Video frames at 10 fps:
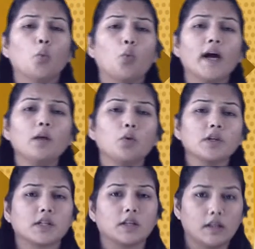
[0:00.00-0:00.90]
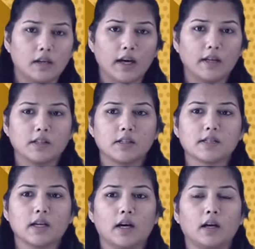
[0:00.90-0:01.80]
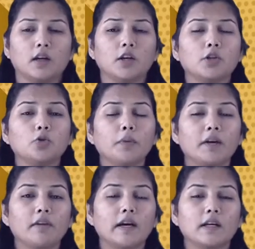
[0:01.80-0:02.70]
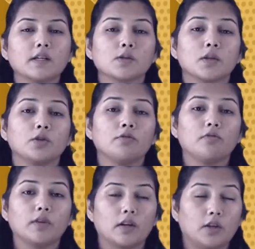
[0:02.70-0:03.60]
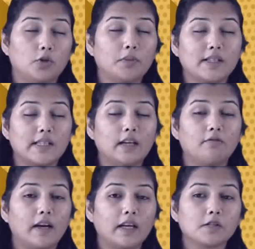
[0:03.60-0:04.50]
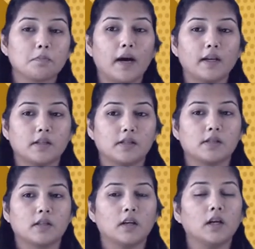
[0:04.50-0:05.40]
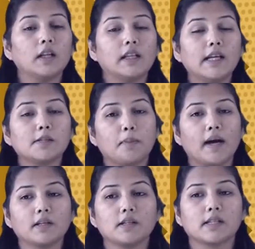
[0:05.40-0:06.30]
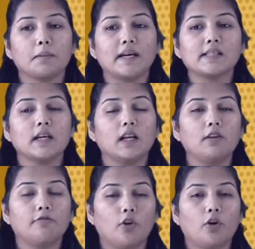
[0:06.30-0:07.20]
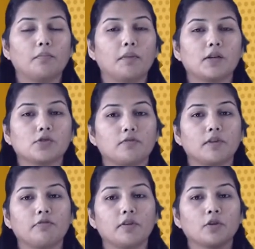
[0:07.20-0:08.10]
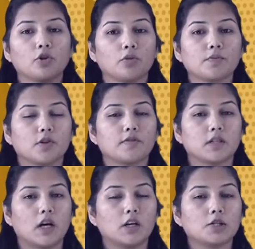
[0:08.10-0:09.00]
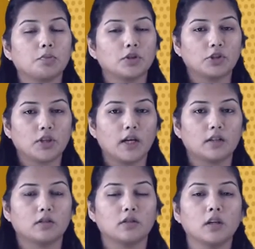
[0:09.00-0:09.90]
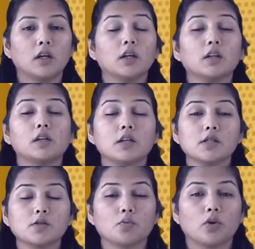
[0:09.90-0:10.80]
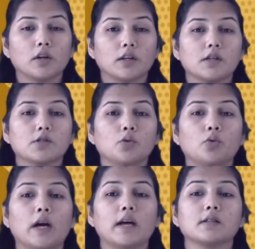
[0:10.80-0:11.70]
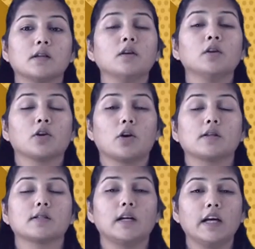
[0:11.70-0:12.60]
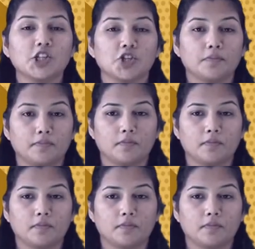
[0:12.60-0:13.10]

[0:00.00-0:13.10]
While watching the night in the sky, you may see various patterns. These patterns are basically formed because of different groups of stars put together. This is what is known as the constellation.